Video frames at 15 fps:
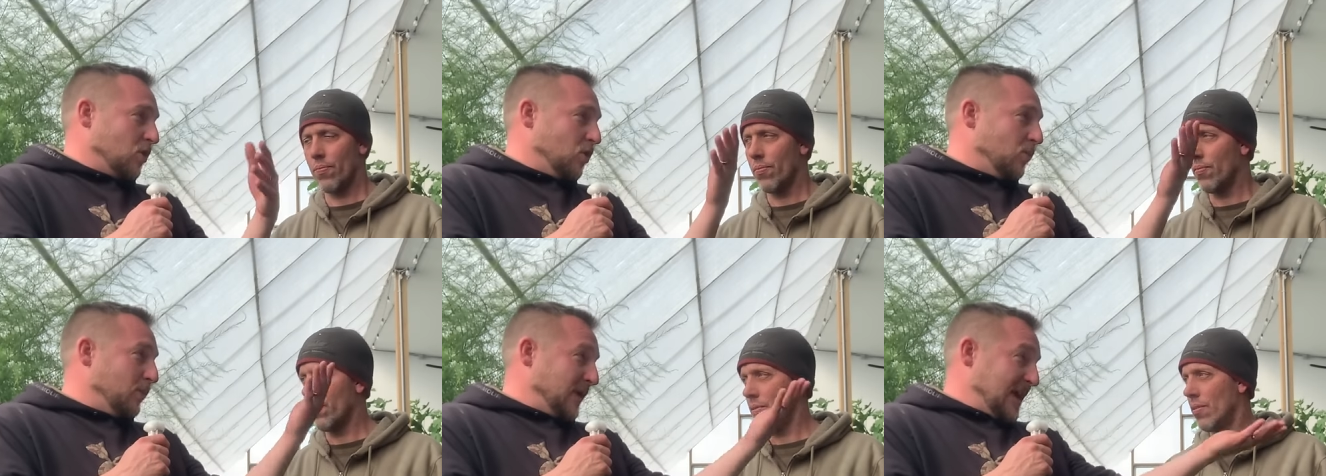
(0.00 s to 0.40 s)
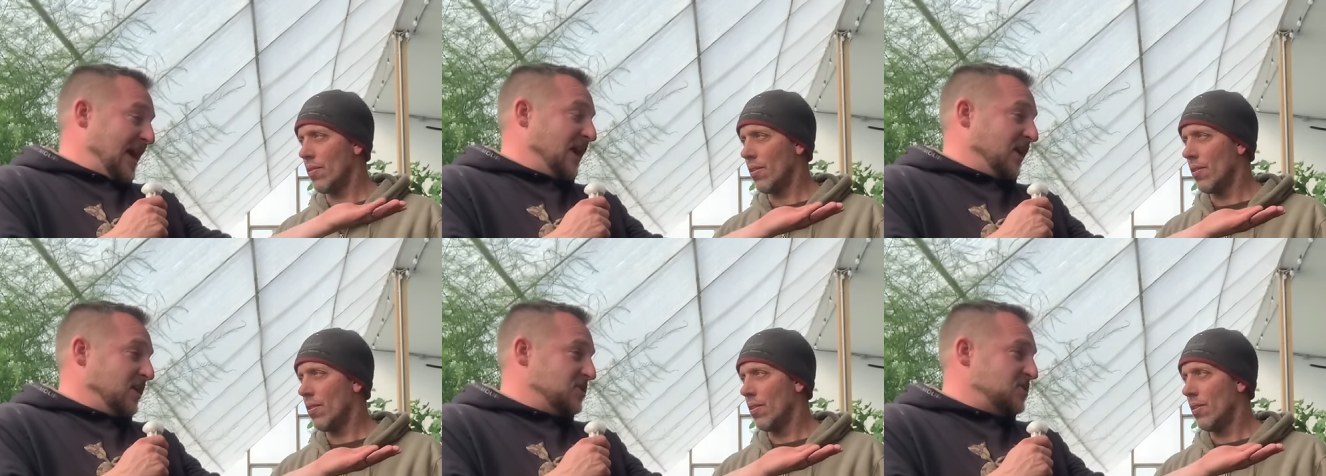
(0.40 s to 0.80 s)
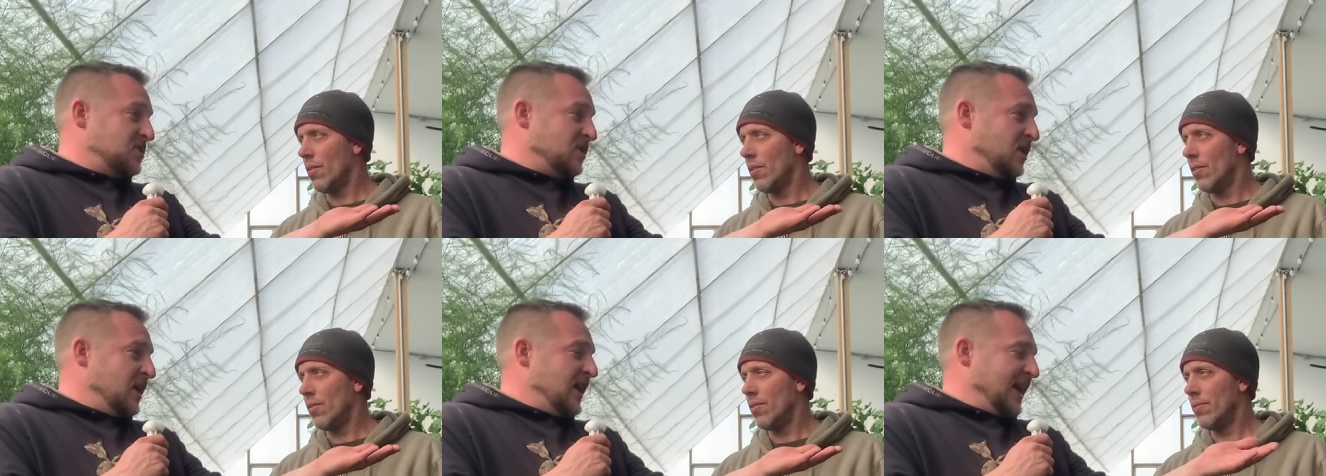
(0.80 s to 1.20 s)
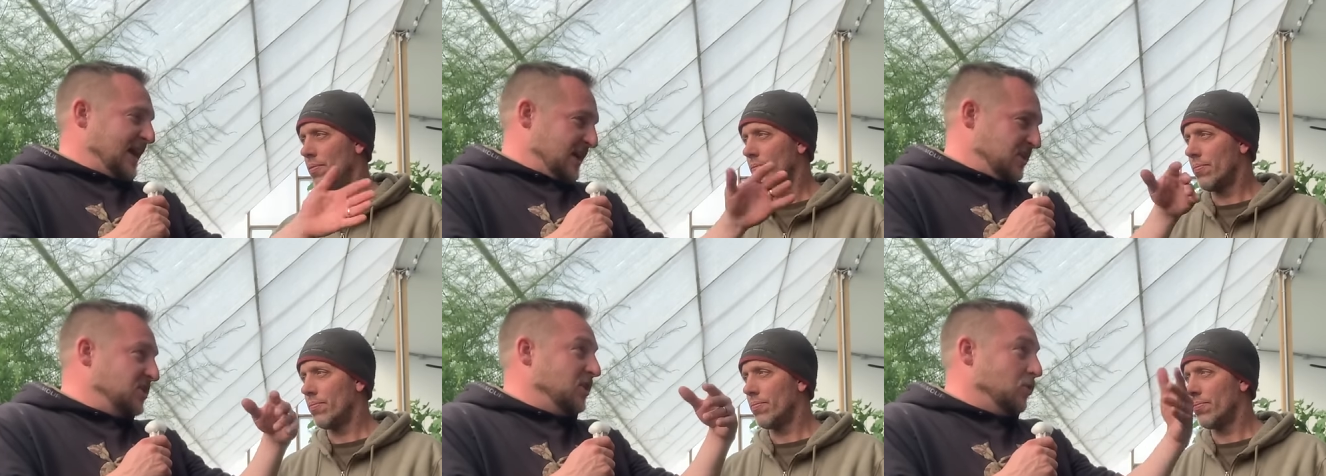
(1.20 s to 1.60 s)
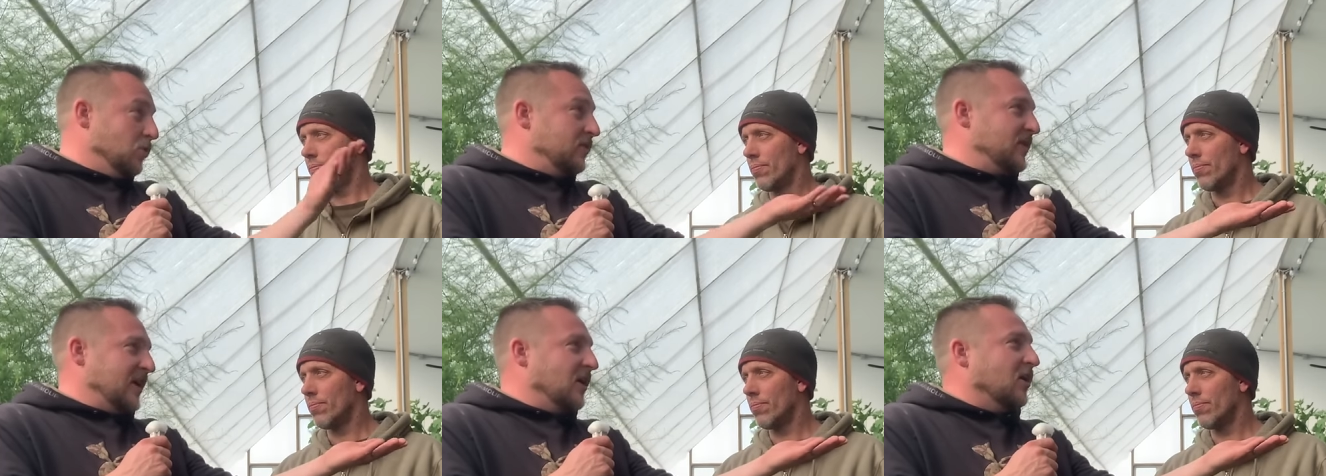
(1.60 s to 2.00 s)
Speaker 1: to grow bananas, and
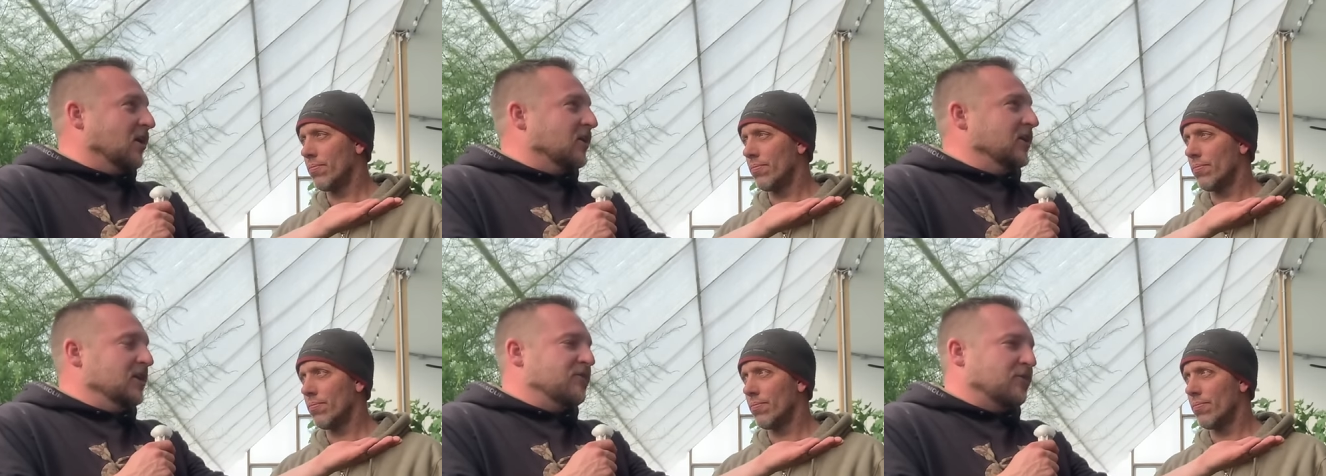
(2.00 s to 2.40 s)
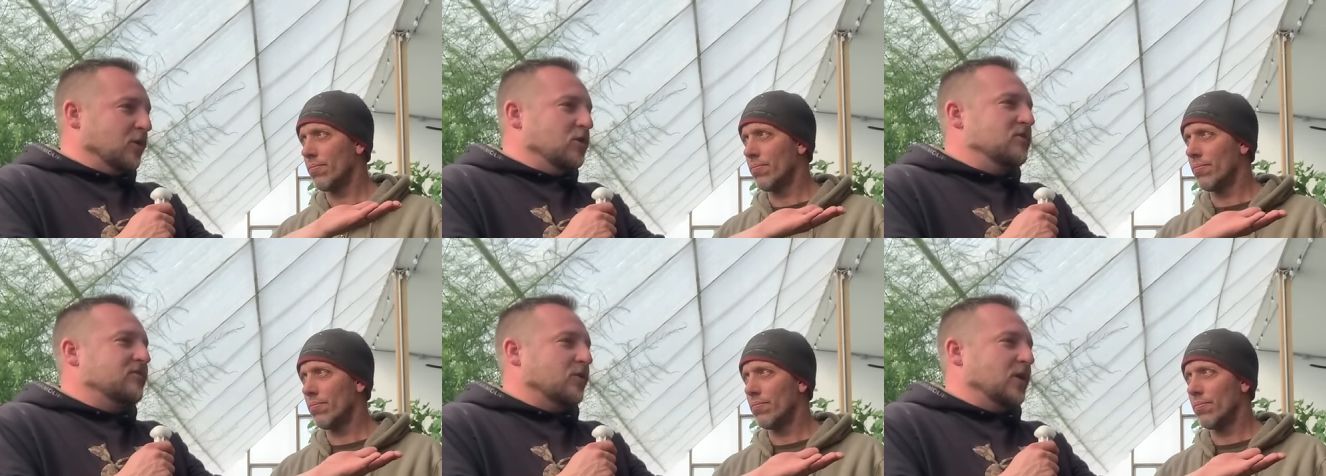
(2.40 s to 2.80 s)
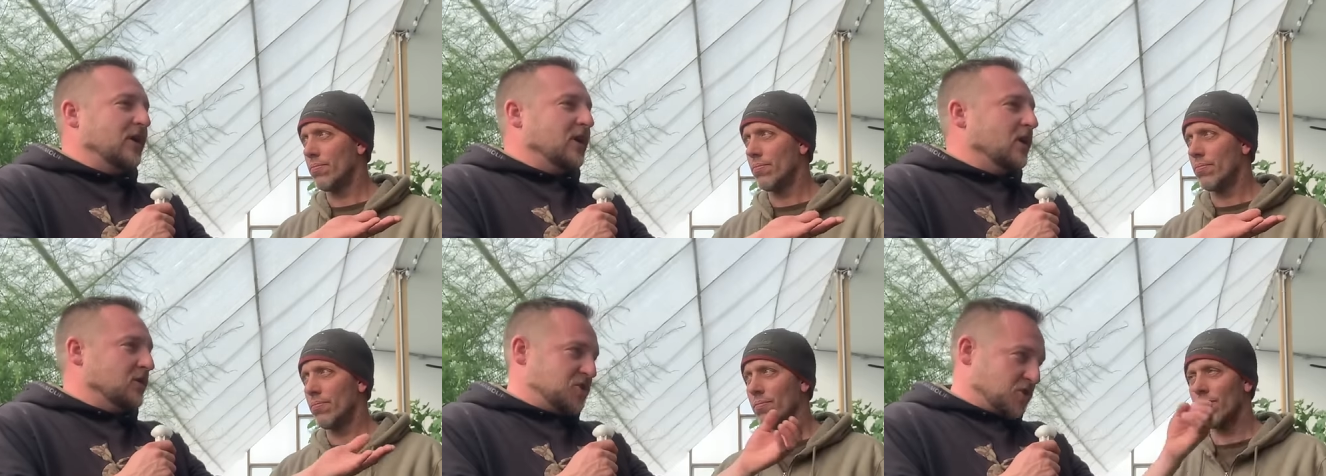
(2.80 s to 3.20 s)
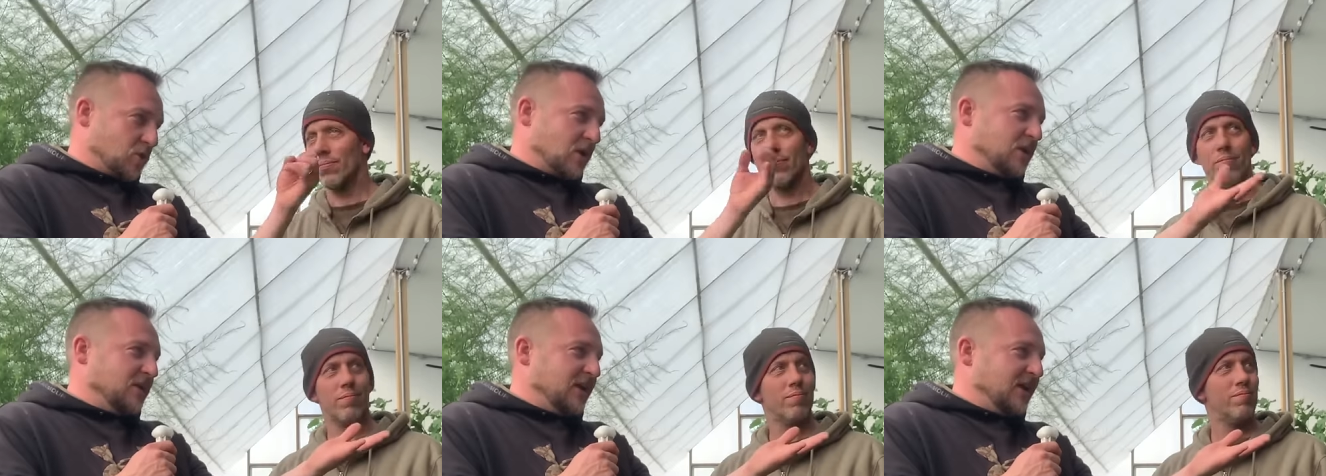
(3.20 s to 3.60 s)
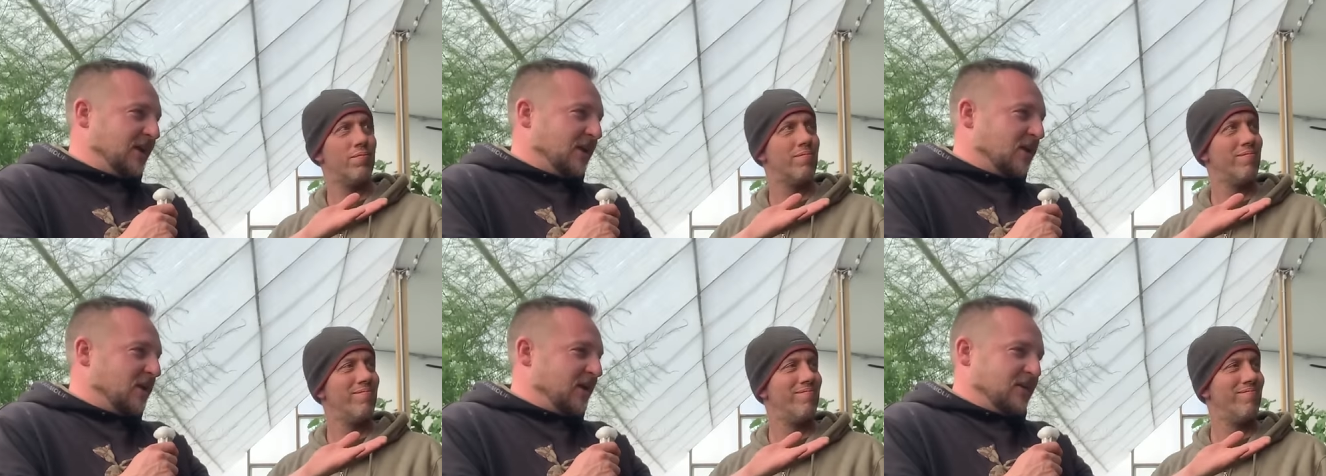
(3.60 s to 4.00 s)
you they are going to fruit for you shortly
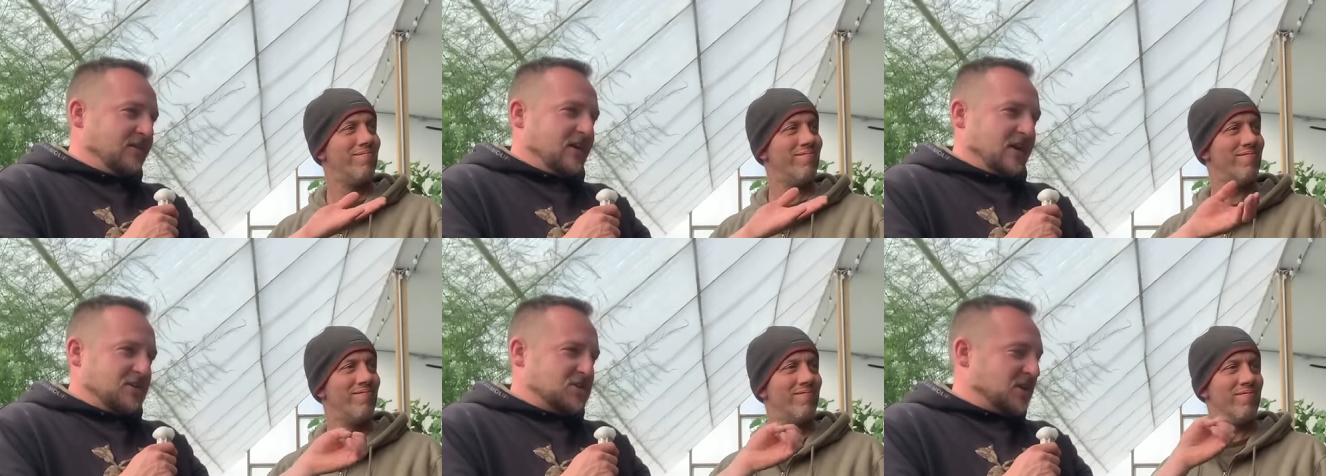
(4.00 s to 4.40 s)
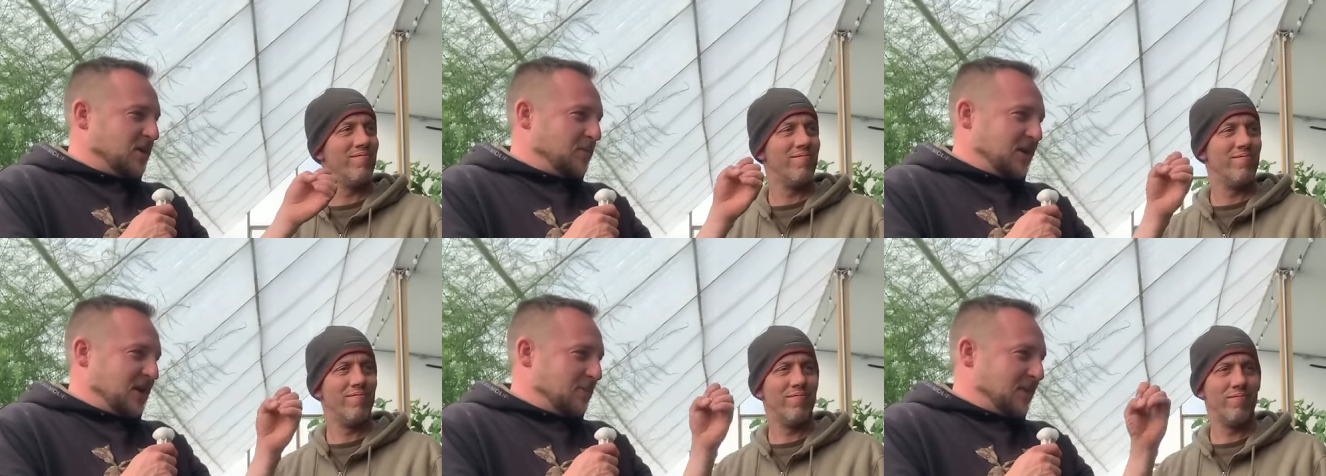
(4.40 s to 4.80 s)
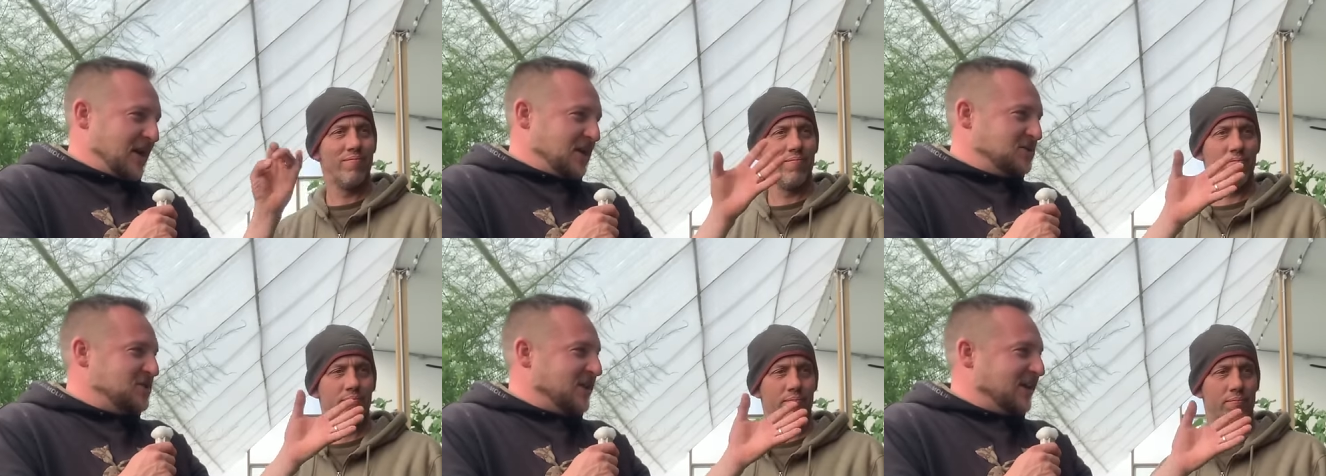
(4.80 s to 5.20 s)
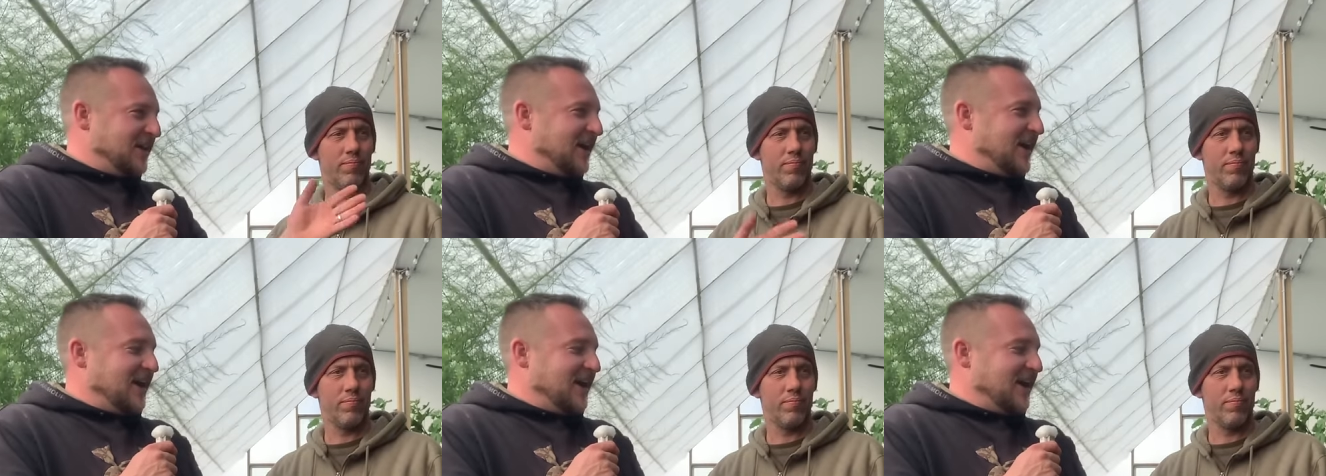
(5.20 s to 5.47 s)
here, and it's going to be amazing.